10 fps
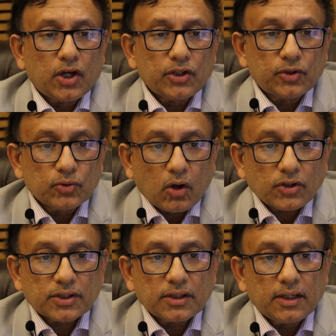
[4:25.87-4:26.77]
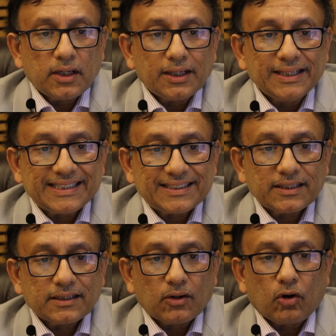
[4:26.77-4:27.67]
Do not
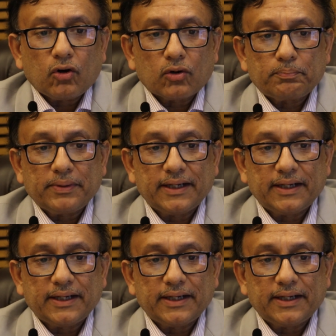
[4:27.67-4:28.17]
listen or pay